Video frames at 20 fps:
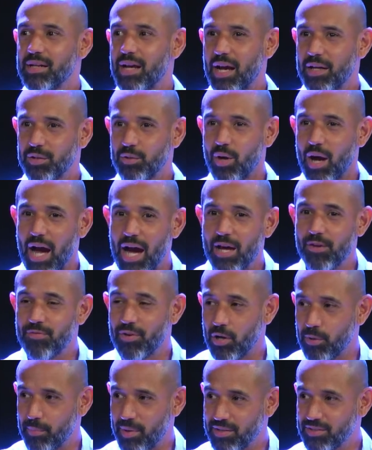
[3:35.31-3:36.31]
you know, I
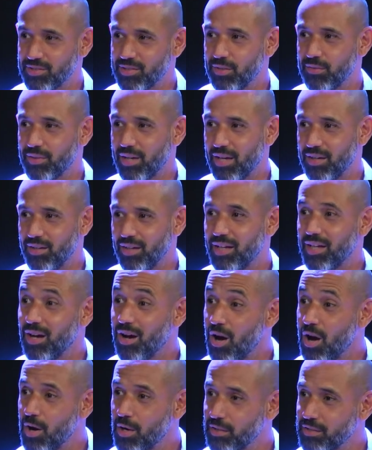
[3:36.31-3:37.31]
found myself kind of like,
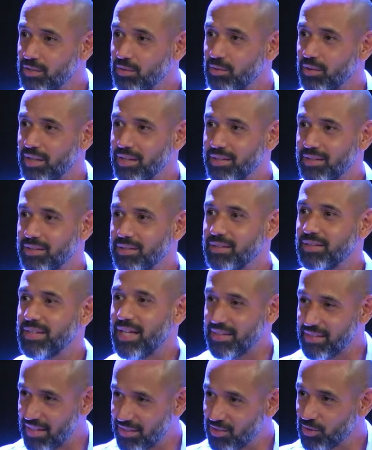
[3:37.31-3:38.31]
oh, you know, like
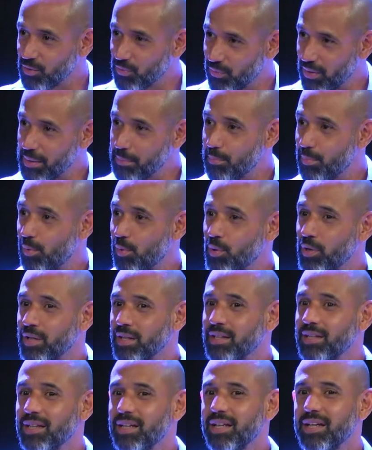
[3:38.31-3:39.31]
that's a great
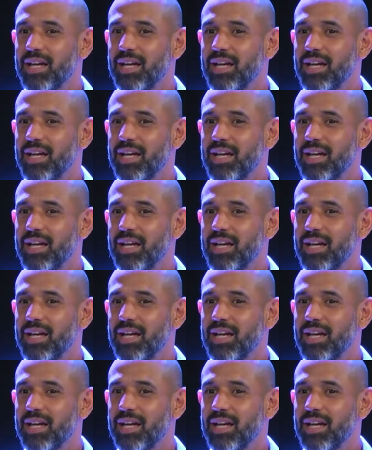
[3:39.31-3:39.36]
point,